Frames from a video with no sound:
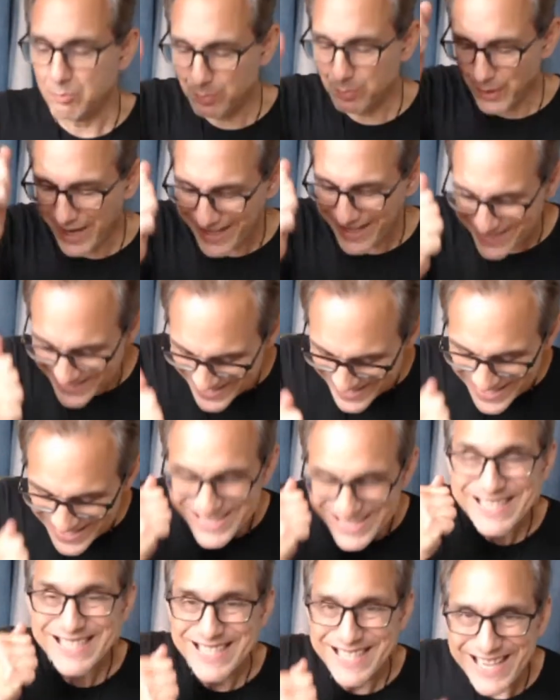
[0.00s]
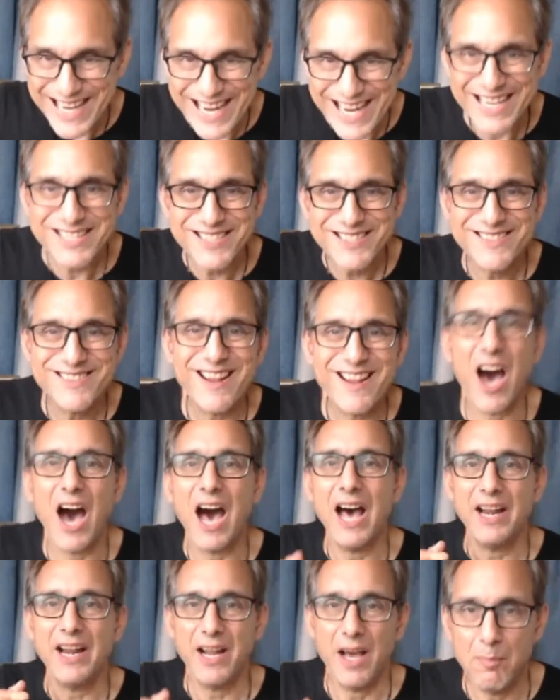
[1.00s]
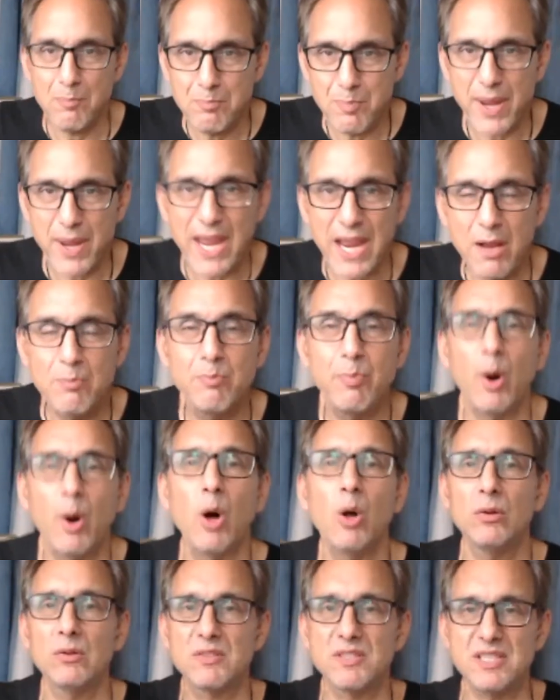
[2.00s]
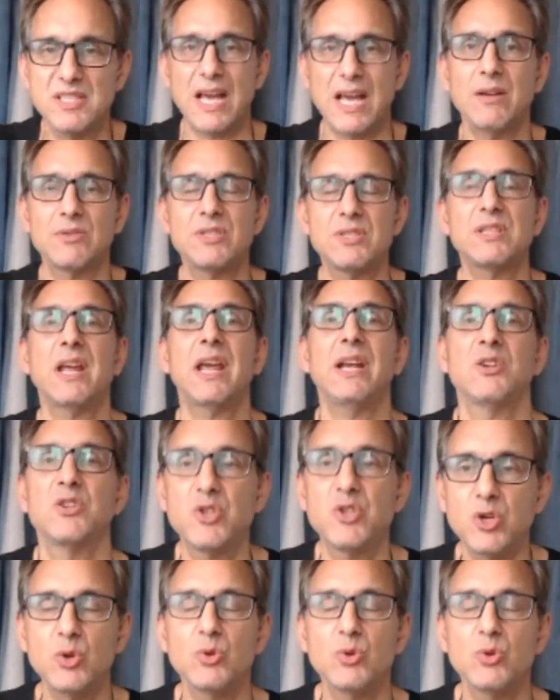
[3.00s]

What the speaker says: but it's not a big, bold soundstage,